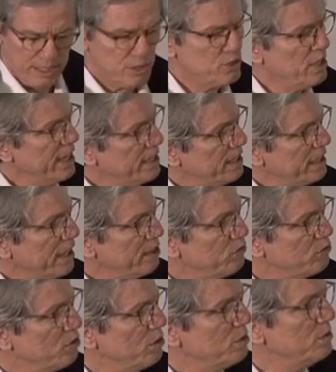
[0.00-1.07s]
China less
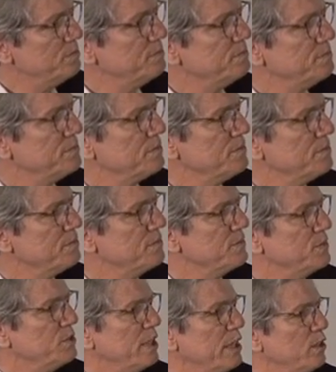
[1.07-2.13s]
so.
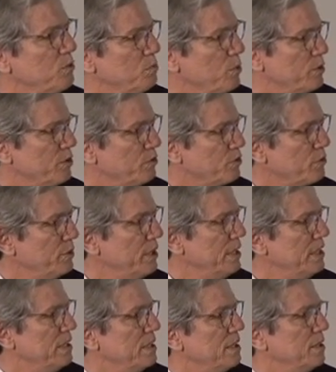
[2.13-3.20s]
China's more
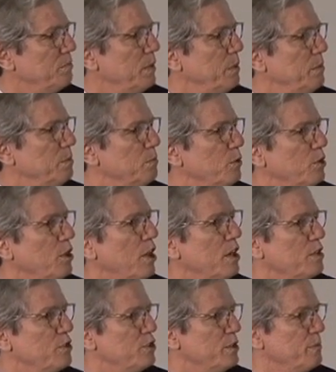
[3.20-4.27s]
discreet, maybe more
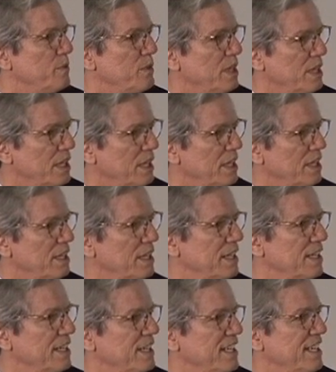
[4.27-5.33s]
long-term thinking,
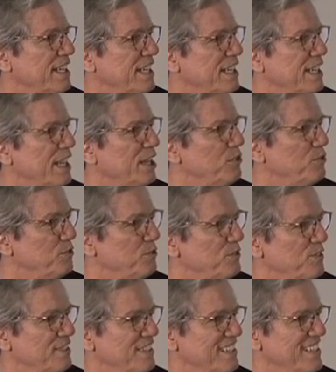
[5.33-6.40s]
less,